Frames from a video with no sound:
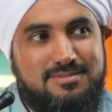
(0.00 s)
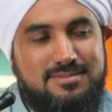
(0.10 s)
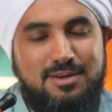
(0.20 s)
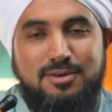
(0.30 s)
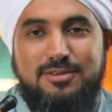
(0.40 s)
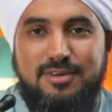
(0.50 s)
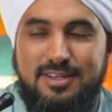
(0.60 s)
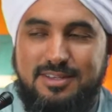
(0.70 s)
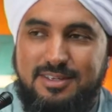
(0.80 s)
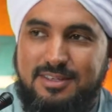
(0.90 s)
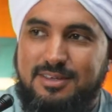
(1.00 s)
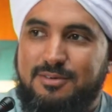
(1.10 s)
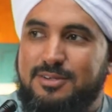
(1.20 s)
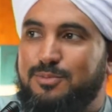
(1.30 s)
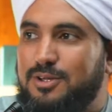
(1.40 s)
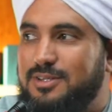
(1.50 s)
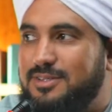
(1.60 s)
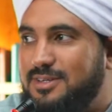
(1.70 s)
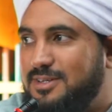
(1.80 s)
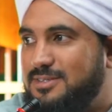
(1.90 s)
There was fighting, there was
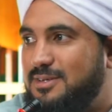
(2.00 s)
politics,